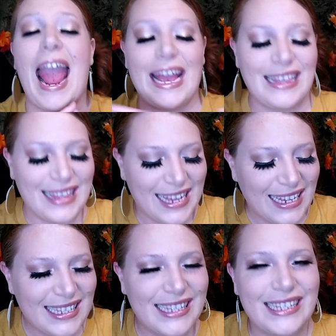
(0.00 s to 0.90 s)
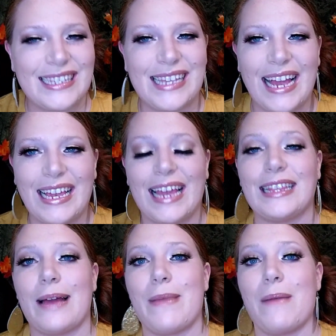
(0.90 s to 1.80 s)
And the
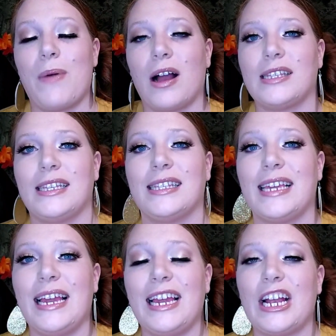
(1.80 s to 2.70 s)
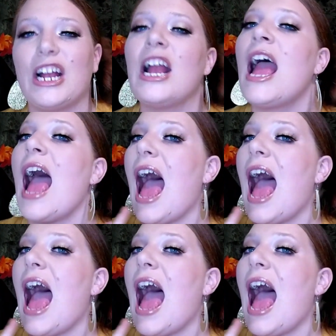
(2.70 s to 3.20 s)
second that my boxes get here,